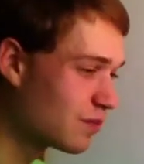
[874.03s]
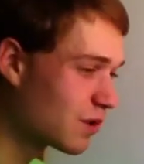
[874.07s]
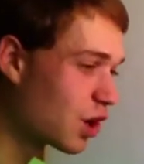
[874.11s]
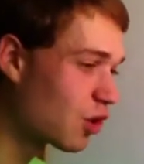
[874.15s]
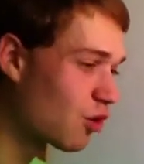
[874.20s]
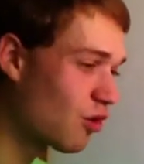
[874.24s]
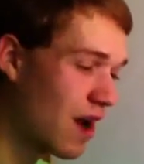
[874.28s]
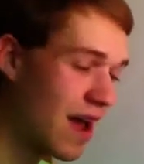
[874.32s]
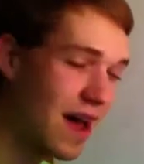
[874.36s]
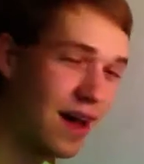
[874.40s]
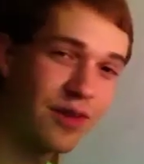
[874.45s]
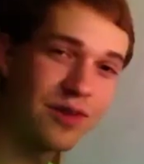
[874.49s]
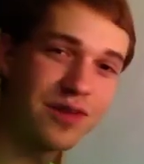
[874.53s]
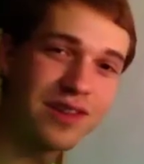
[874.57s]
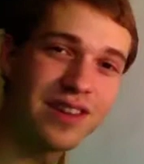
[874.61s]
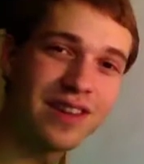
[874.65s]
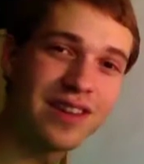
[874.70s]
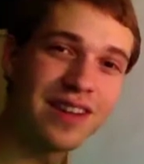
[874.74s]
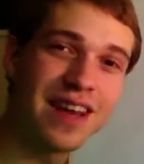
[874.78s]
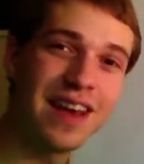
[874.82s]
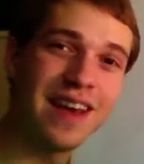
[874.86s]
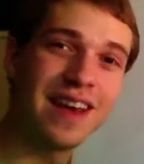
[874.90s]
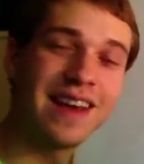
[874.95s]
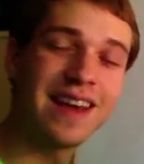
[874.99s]

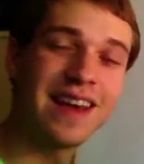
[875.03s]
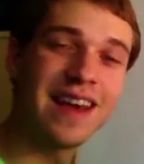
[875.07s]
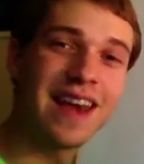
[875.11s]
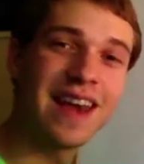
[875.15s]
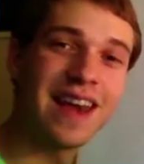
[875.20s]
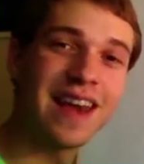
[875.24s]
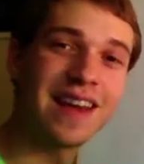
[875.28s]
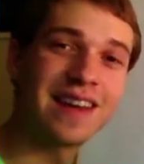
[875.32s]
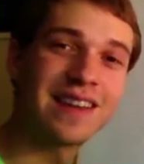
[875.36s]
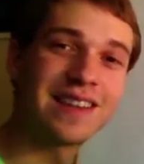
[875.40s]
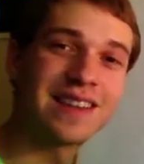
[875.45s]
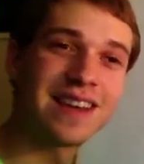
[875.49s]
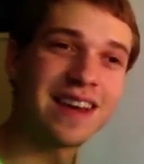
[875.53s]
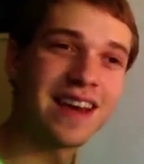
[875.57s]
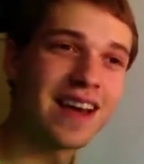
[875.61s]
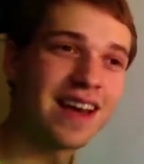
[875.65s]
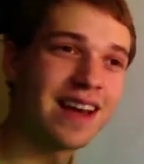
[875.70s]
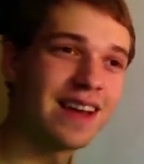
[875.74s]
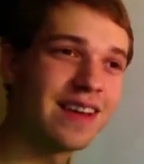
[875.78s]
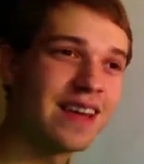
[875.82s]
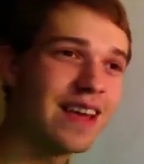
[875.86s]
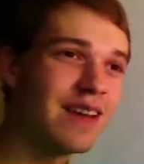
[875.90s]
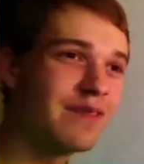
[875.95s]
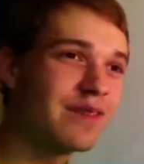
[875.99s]
grounded, and
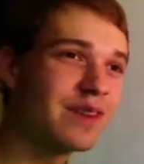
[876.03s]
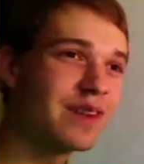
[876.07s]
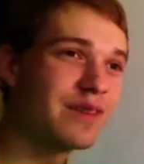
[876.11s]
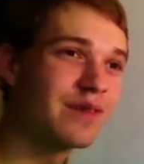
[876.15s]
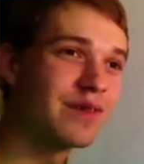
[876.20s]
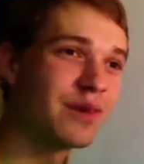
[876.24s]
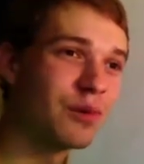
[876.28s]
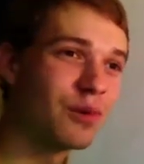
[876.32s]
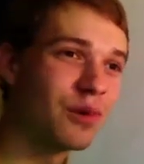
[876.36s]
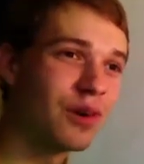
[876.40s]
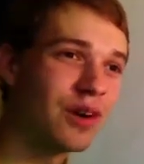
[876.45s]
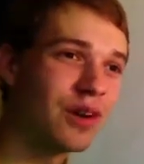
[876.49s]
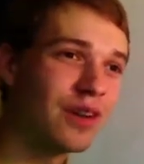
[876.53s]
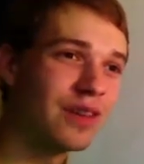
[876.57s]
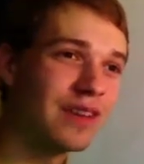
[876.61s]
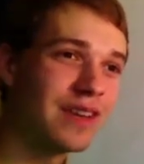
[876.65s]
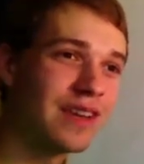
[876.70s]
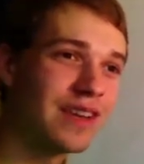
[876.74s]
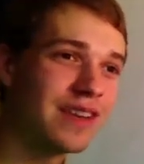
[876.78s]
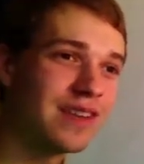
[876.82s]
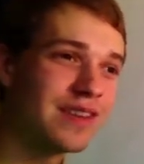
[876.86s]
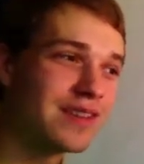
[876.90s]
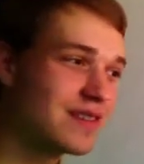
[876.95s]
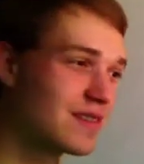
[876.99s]
even if the world
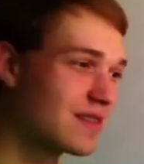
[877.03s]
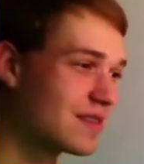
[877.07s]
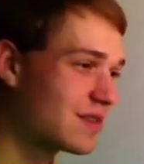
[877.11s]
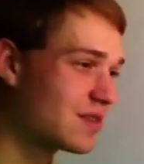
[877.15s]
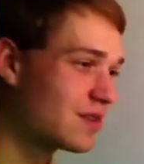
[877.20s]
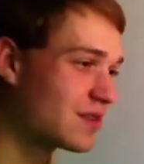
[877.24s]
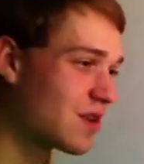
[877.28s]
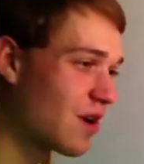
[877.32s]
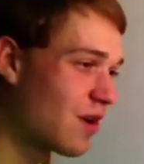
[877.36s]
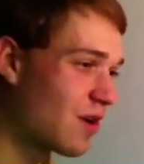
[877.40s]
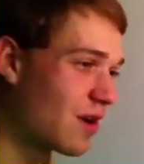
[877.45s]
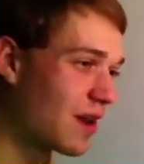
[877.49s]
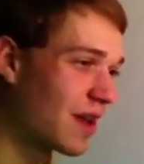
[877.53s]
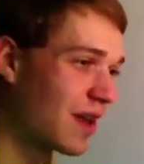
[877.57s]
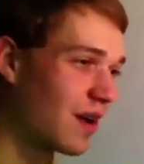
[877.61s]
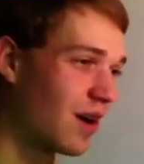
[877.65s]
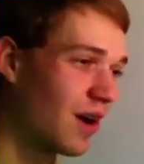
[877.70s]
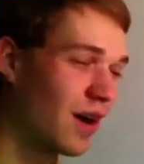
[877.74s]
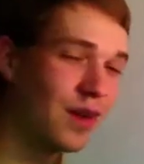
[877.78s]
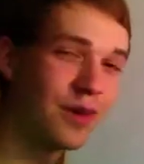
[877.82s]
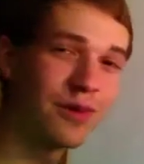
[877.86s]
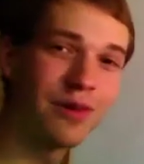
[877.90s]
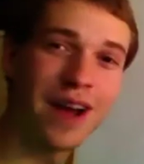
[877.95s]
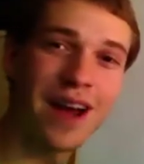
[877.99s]
is turning
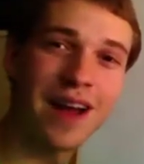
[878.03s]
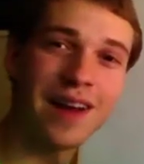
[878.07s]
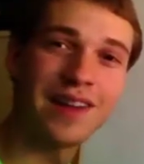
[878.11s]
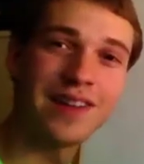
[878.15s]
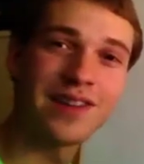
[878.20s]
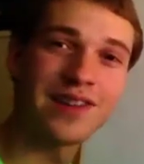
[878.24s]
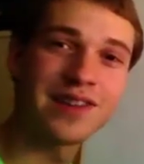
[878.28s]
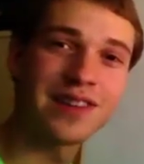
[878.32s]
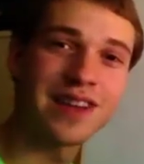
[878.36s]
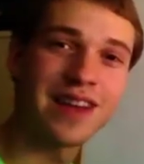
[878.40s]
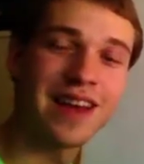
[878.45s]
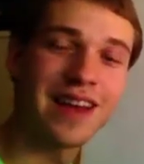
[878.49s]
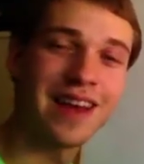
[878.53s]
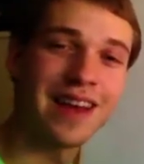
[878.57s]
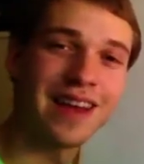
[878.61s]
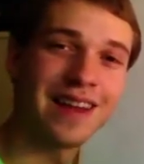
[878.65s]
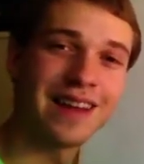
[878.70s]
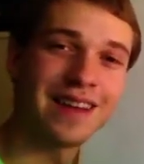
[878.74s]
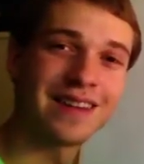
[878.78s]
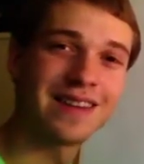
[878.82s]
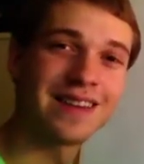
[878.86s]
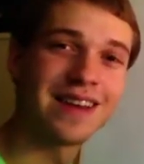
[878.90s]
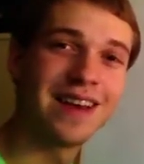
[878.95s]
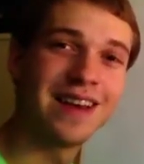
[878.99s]
all around us
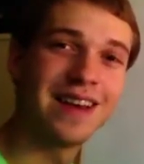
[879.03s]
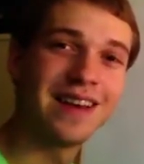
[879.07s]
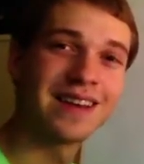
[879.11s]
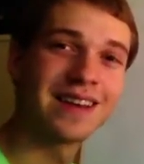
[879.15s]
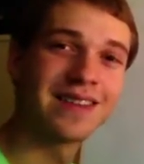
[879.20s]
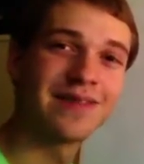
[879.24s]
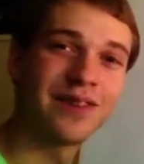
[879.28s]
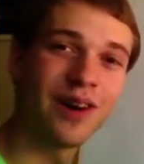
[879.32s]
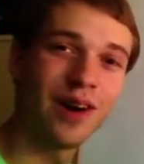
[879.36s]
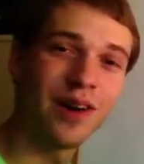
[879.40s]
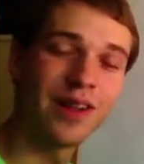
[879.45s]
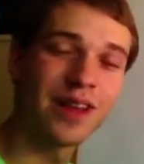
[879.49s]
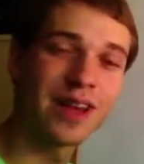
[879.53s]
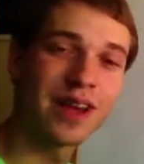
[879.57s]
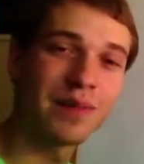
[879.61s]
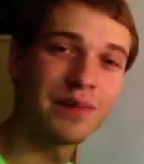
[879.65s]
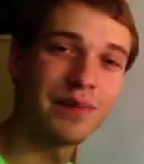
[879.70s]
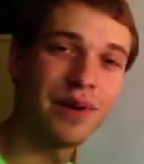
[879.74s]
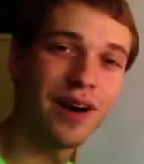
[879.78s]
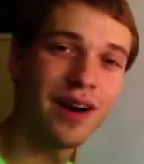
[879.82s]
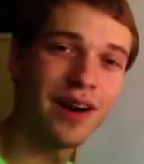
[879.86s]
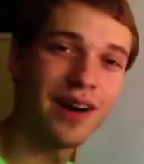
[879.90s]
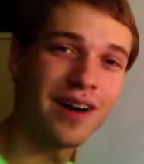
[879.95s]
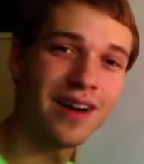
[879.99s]
and falling
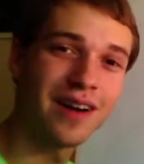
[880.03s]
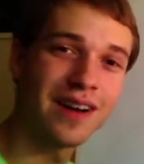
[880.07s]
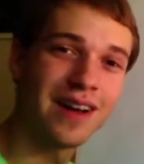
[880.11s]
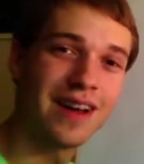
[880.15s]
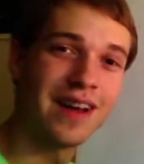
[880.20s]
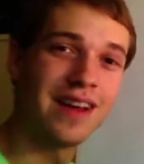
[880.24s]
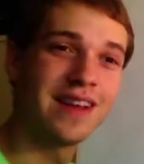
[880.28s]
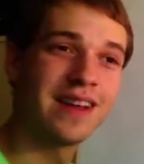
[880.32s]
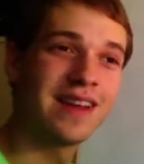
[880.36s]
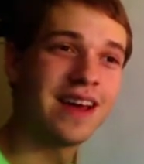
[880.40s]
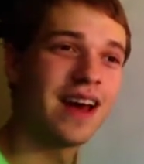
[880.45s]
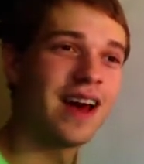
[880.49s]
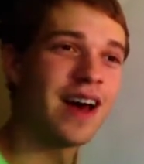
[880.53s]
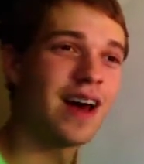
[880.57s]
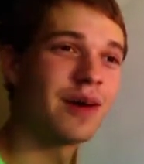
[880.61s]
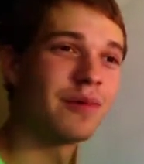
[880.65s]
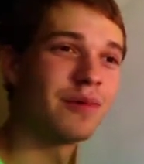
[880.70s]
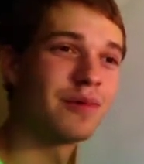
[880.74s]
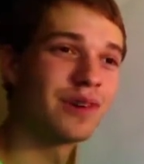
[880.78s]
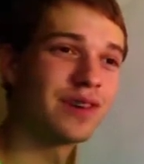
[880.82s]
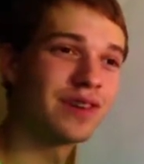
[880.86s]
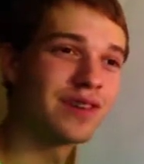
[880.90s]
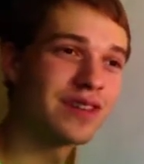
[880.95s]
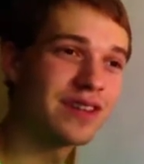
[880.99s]
apart,
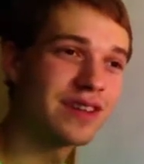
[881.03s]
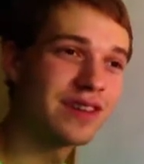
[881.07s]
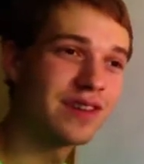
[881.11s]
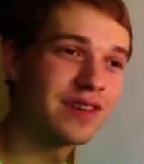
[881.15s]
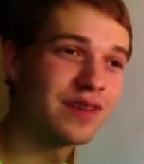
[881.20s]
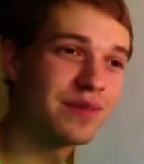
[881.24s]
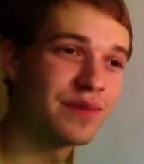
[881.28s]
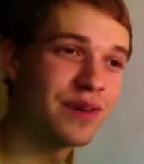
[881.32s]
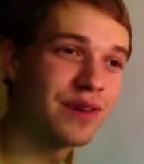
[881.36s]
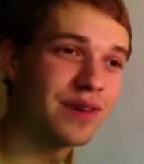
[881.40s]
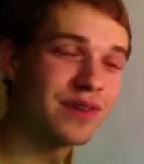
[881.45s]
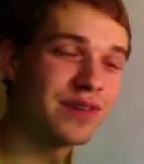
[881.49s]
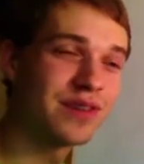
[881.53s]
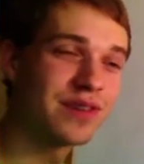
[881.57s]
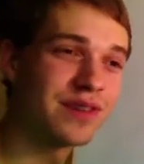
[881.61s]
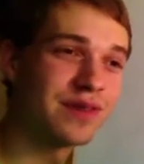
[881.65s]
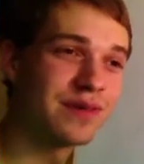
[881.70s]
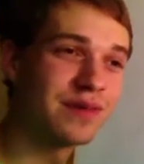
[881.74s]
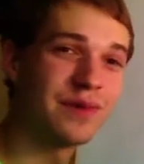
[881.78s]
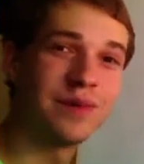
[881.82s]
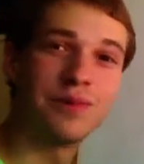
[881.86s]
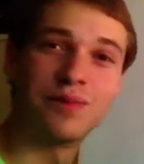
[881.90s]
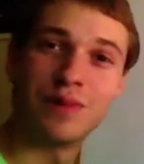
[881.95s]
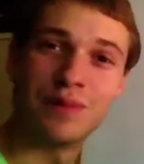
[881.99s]
we're still supposed
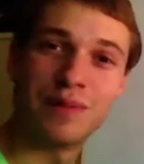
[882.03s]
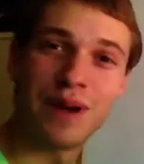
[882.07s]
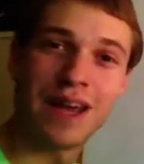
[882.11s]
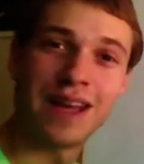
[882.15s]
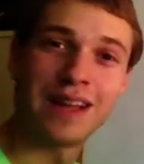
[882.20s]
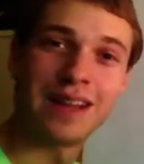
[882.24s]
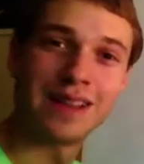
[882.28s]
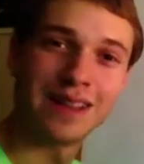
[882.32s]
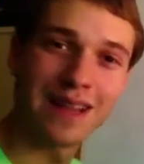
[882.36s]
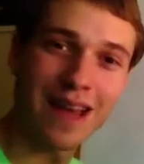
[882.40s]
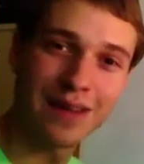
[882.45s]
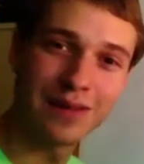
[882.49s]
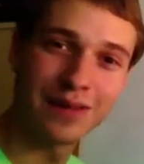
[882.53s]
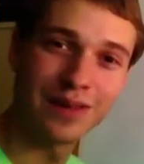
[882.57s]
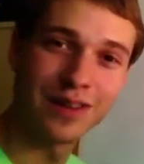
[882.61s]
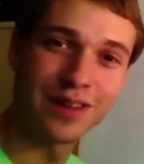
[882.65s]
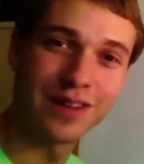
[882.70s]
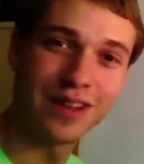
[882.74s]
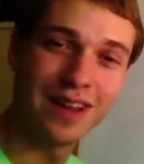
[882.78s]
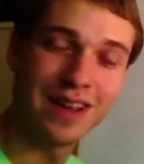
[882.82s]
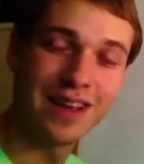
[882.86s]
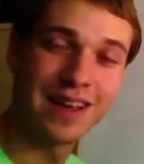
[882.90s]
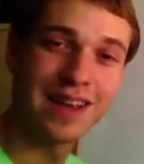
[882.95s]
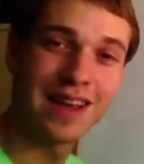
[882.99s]
to remain
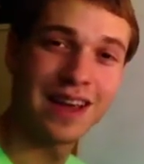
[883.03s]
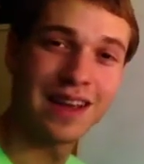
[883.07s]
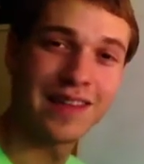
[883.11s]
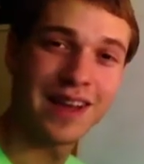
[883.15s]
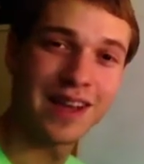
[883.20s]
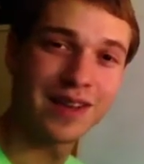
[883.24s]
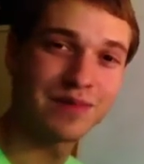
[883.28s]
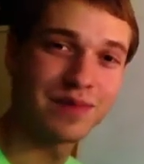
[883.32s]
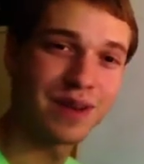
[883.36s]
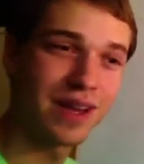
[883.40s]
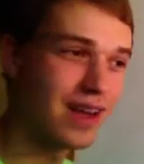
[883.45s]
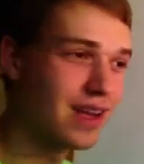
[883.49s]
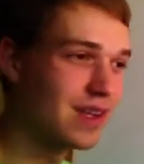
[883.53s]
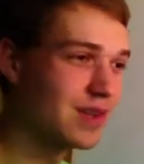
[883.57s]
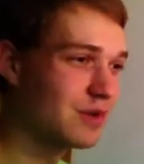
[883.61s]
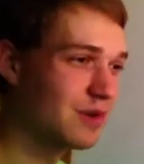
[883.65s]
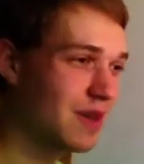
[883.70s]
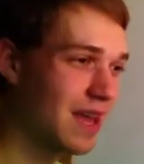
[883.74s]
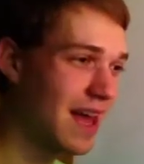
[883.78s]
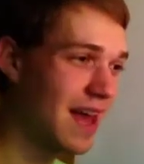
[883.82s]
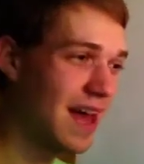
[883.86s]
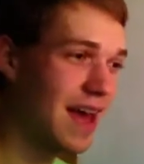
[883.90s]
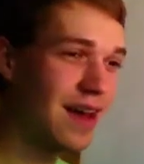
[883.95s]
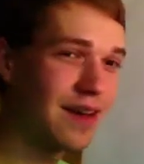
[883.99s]
level, and that's because
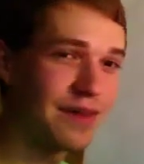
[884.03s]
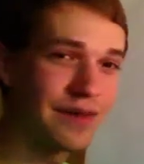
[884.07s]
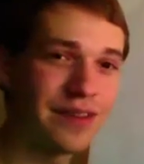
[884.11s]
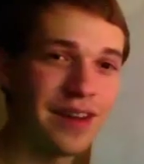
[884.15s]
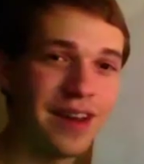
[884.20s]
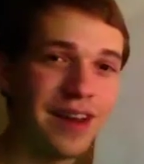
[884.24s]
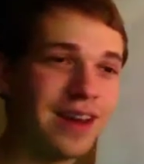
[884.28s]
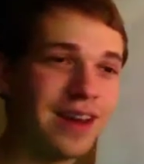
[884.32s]
we have